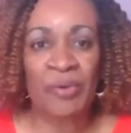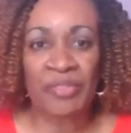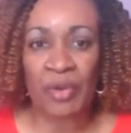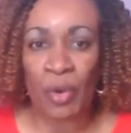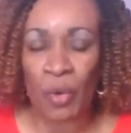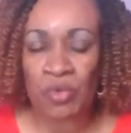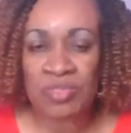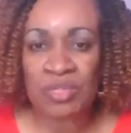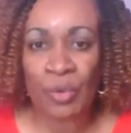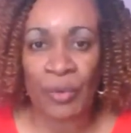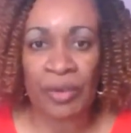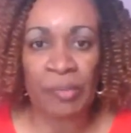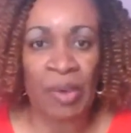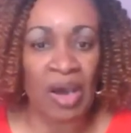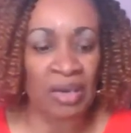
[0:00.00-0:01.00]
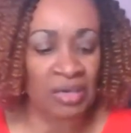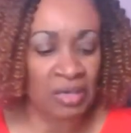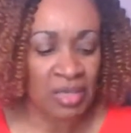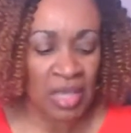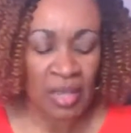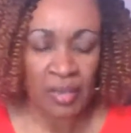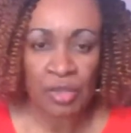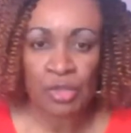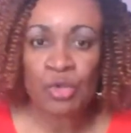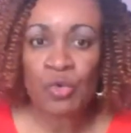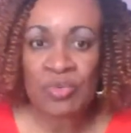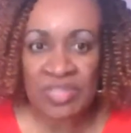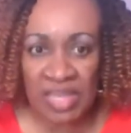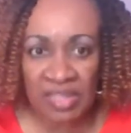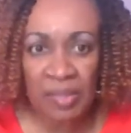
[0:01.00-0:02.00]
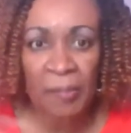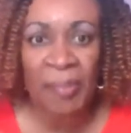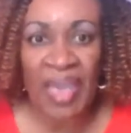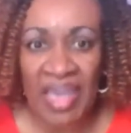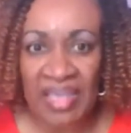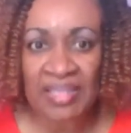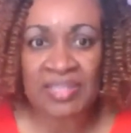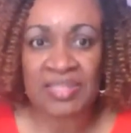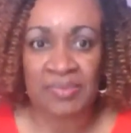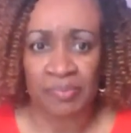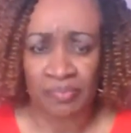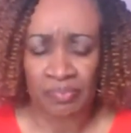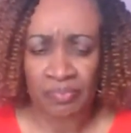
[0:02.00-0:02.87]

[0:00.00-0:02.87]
with their own scoring model using the base